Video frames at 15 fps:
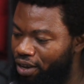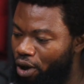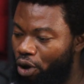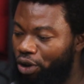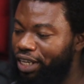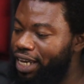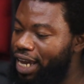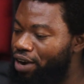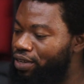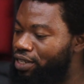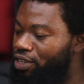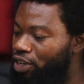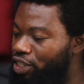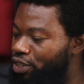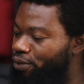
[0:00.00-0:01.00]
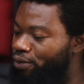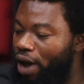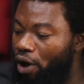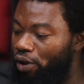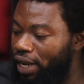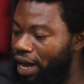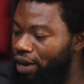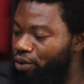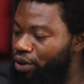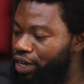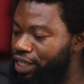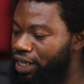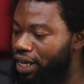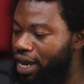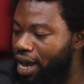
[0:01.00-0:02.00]
On hearing such foul
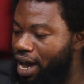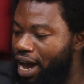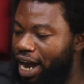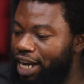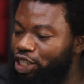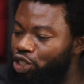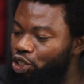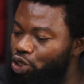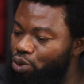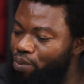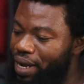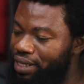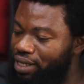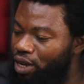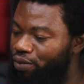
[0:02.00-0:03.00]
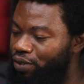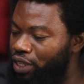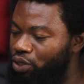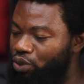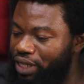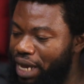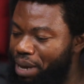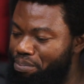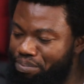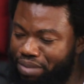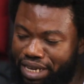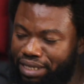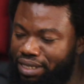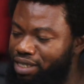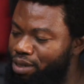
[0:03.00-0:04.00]
language, I threw myself into their
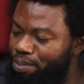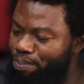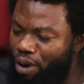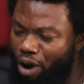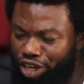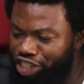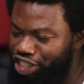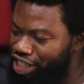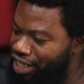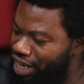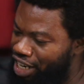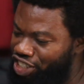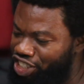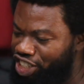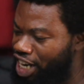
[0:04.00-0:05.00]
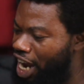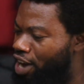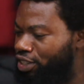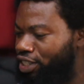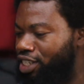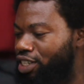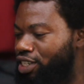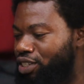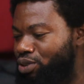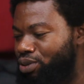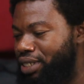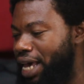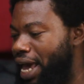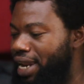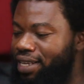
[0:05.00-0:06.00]
midst, punching and shouting to
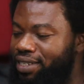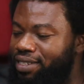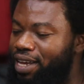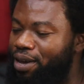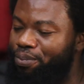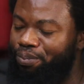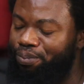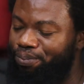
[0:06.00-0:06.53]
silence them.